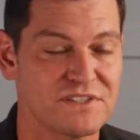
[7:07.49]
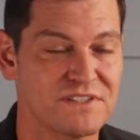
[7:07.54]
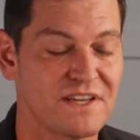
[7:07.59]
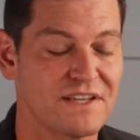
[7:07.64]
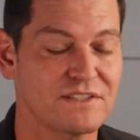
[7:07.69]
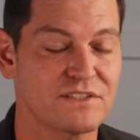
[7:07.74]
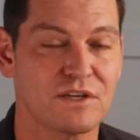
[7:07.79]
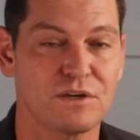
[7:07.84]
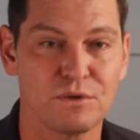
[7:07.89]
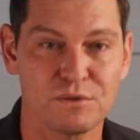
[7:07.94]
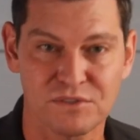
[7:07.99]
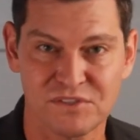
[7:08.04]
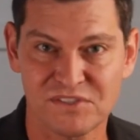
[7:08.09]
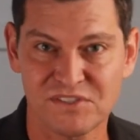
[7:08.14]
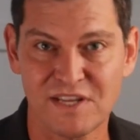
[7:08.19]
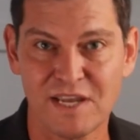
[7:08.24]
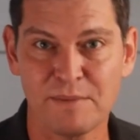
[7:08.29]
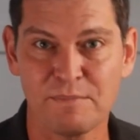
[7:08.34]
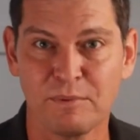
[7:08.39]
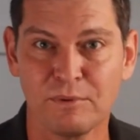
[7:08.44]
That's code
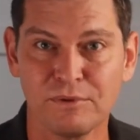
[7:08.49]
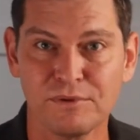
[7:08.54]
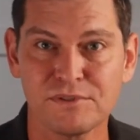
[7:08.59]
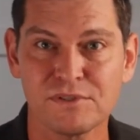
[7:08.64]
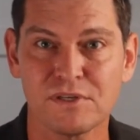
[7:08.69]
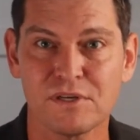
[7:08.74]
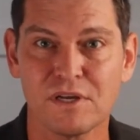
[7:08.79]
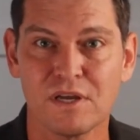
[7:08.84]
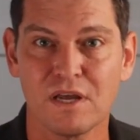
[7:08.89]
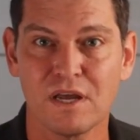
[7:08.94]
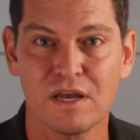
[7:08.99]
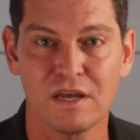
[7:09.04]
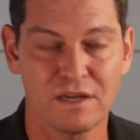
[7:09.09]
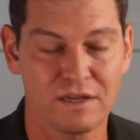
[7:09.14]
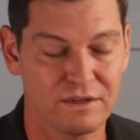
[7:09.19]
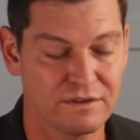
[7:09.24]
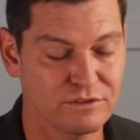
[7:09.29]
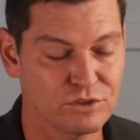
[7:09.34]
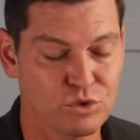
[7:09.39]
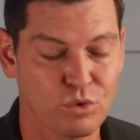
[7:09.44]
STAPLES,
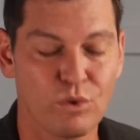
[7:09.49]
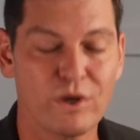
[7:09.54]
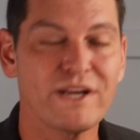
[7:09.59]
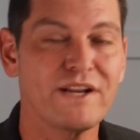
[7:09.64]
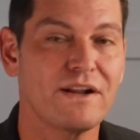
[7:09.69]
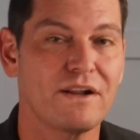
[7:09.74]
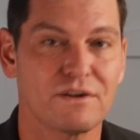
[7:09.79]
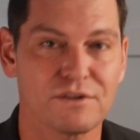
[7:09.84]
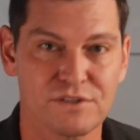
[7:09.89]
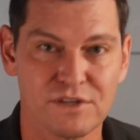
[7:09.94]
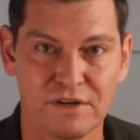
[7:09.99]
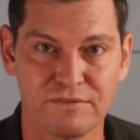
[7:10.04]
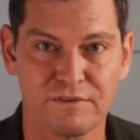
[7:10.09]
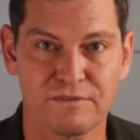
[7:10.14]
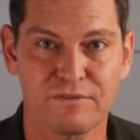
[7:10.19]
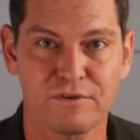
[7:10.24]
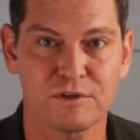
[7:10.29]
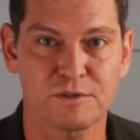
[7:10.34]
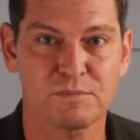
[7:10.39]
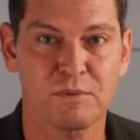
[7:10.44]
$20 off your
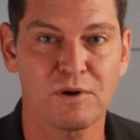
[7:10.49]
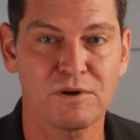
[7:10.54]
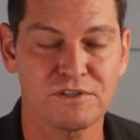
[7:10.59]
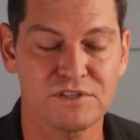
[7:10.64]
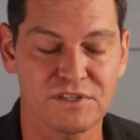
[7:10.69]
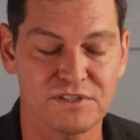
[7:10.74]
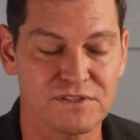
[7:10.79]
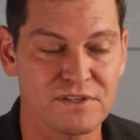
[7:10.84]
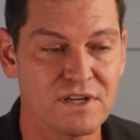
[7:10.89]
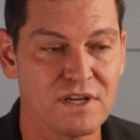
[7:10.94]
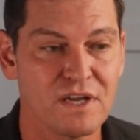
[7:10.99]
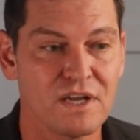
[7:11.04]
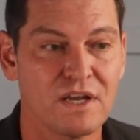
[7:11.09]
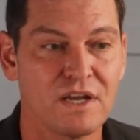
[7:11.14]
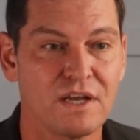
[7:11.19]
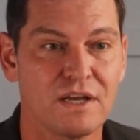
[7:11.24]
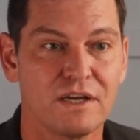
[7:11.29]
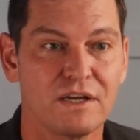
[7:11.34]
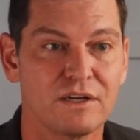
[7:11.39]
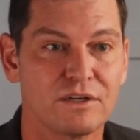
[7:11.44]
first purchase
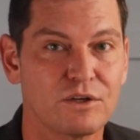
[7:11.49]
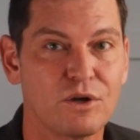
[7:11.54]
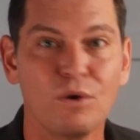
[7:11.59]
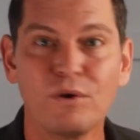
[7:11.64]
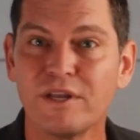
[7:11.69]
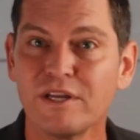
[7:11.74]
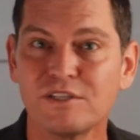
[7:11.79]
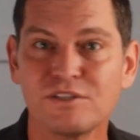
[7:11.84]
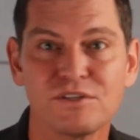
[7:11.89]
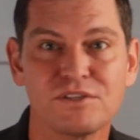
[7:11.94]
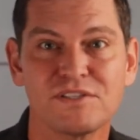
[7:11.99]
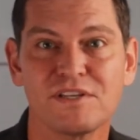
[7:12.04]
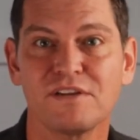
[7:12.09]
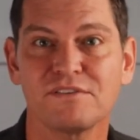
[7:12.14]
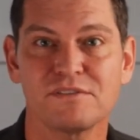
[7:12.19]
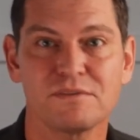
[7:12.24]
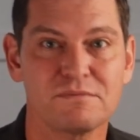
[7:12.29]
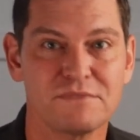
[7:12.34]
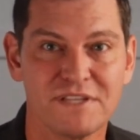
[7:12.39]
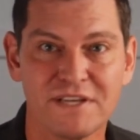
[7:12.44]
go get yourself
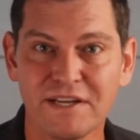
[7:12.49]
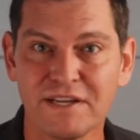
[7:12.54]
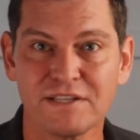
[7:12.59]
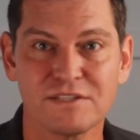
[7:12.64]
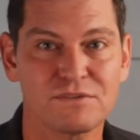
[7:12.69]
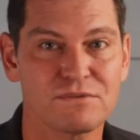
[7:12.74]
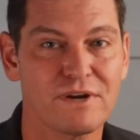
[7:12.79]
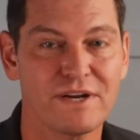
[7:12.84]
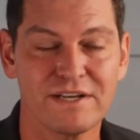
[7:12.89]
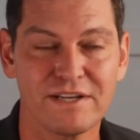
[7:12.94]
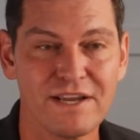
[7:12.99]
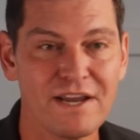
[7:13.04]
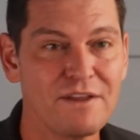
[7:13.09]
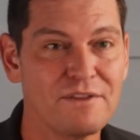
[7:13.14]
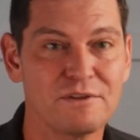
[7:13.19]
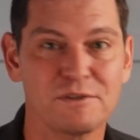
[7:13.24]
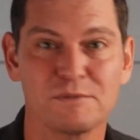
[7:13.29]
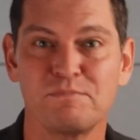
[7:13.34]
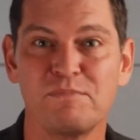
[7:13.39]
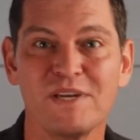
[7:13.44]
some tickets right now.
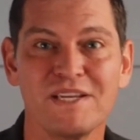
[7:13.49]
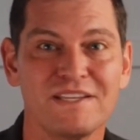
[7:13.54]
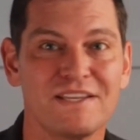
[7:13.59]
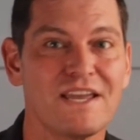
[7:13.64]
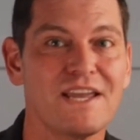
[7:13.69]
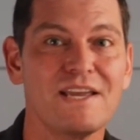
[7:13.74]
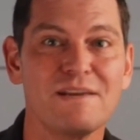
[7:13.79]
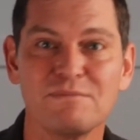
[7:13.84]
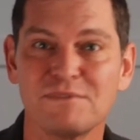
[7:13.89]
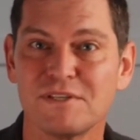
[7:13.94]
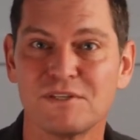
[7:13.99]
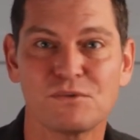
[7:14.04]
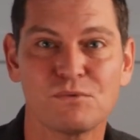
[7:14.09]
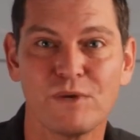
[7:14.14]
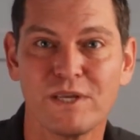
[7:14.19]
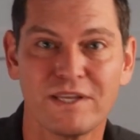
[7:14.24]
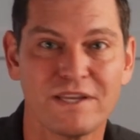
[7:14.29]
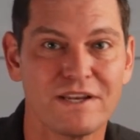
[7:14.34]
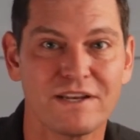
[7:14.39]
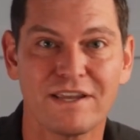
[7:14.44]
There's big games this
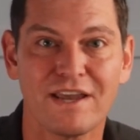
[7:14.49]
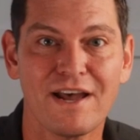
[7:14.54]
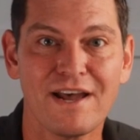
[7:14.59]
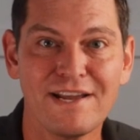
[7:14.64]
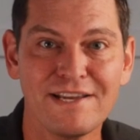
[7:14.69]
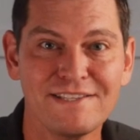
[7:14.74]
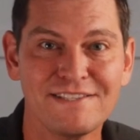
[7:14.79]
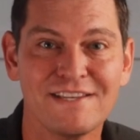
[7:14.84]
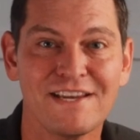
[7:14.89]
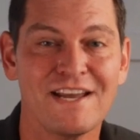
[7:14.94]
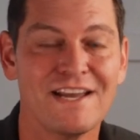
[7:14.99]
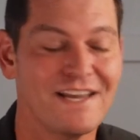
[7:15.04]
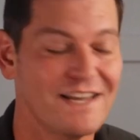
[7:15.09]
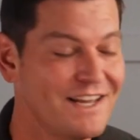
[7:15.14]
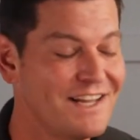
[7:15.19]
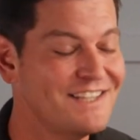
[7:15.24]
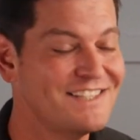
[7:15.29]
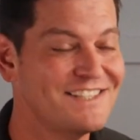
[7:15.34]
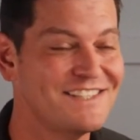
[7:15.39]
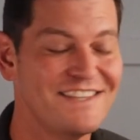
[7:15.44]
weekend, guys.
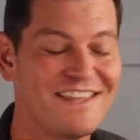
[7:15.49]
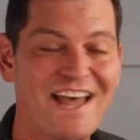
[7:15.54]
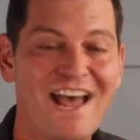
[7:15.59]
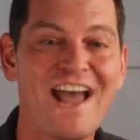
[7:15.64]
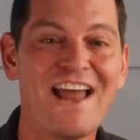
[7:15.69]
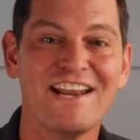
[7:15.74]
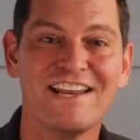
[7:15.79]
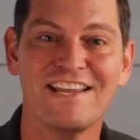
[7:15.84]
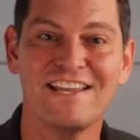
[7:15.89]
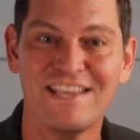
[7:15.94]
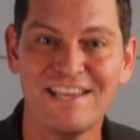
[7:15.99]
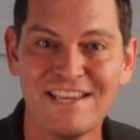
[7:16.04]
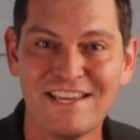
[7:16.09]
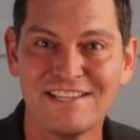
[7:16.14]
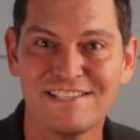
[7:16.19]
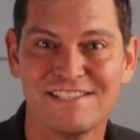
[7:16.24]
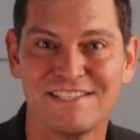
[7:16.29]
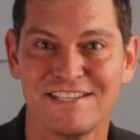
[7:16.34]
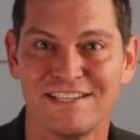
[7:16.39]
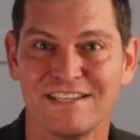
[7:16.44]
It's that
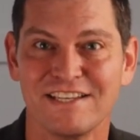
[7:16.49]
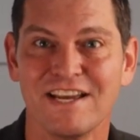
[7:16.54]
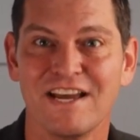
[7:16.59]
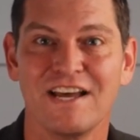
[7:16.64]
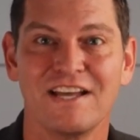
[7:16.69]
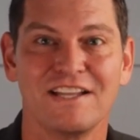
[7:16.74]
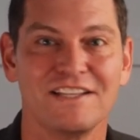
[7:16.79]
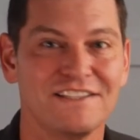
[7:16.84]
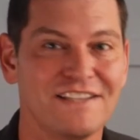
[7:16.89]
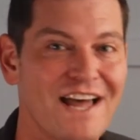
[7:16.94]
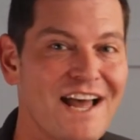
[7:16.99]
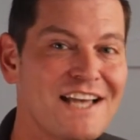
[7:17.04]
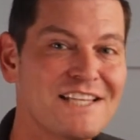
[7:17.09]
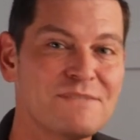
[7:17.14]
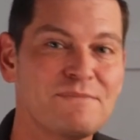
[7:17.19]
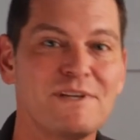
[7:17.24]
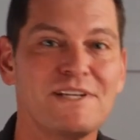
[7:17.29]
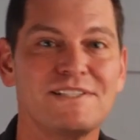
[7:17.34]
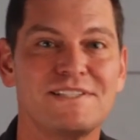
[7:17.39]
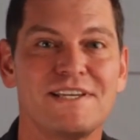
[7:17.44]
easy. Last
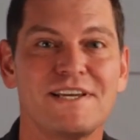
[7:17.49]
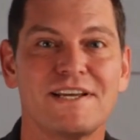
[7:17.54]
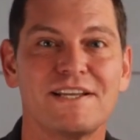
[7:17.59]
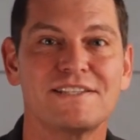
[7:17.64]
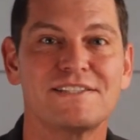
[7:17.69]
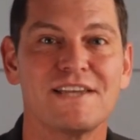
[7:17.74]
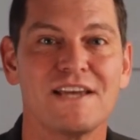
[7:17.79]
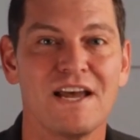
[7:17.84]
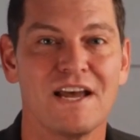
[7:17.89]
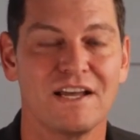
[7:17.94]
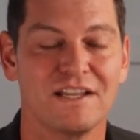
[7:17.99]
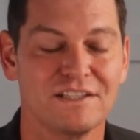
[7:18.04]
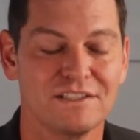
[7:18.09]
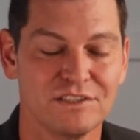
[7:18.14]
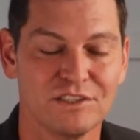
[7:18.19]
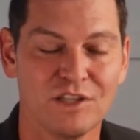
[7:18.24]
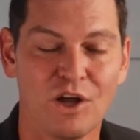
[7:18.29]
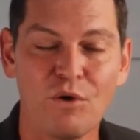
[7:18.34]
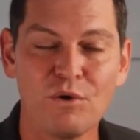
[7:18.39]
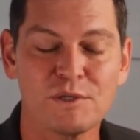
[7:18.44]
minute tickets,
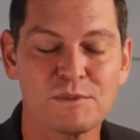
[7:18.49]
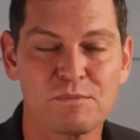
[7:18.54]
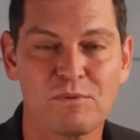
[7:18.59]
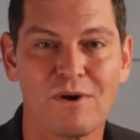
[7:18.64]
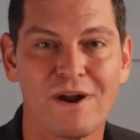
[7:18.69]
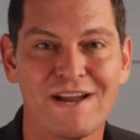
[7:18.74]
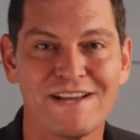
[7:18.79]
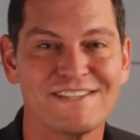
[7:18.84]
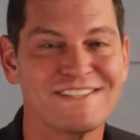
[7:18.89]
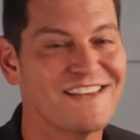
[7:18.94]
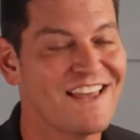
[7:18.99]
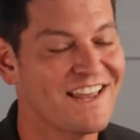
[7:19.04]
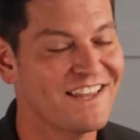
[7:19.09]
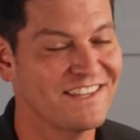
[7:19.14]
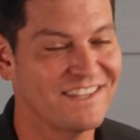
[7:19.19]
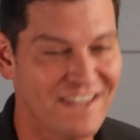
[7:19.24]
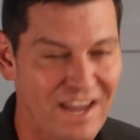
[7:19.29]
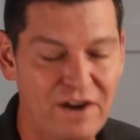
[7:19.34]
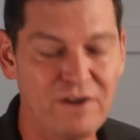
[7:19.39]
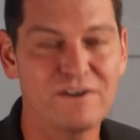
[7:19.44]
lowest price
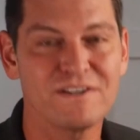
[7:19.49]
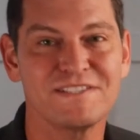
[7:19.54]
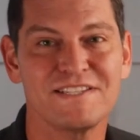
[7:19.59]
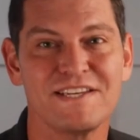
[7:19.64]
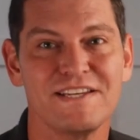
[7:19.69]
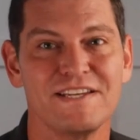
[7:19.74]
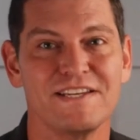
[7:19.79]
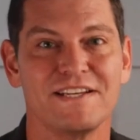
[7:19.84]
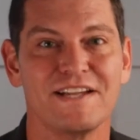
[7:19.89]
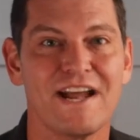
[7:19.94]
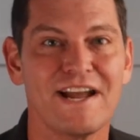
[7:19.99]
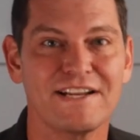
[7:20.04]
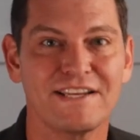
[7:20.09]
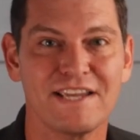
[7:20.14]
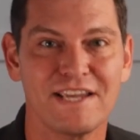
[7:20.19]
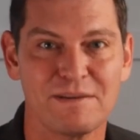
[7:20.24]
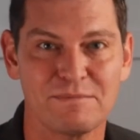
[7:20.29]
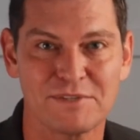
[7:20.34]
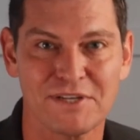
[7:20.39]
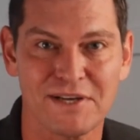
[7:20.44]
guaranteed at
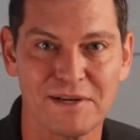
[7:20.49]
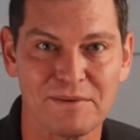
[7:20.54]
Gametime.